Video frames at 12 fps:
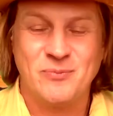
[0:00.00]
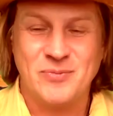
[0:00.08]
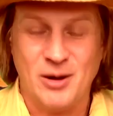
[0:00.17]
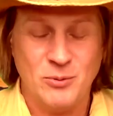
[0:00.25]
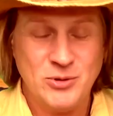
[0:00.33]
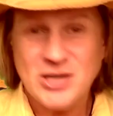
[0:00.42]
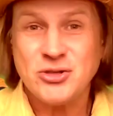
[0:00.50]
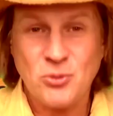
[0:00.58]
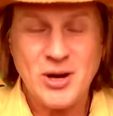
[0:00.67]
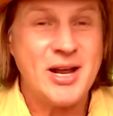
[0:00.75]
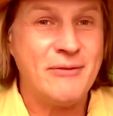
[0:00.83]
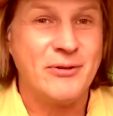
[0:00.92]
which has
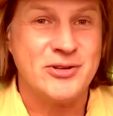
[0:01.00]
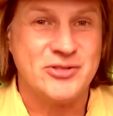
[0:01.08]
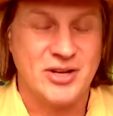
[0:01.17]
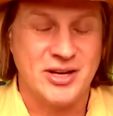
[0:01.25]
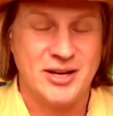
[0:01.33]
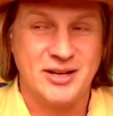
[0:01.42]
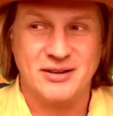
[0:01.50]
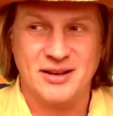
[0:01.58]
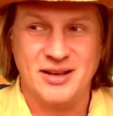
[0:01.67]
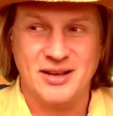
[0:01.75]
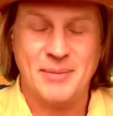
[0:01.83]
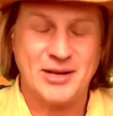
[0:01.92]
great coverage
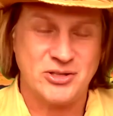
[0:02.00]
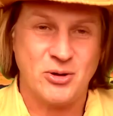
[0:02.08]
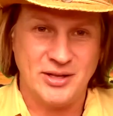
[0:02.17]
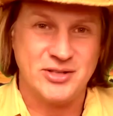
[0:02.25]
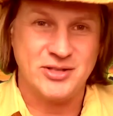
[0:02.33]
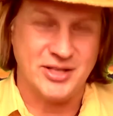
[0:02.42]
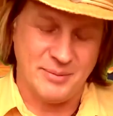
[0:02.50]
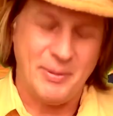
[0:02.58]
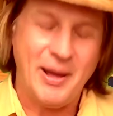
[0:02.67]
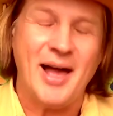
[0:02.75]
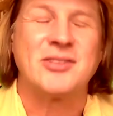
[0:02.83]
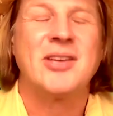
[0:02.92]
in Mexico, at least in La
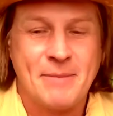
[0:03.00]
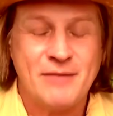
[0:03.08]
Paz,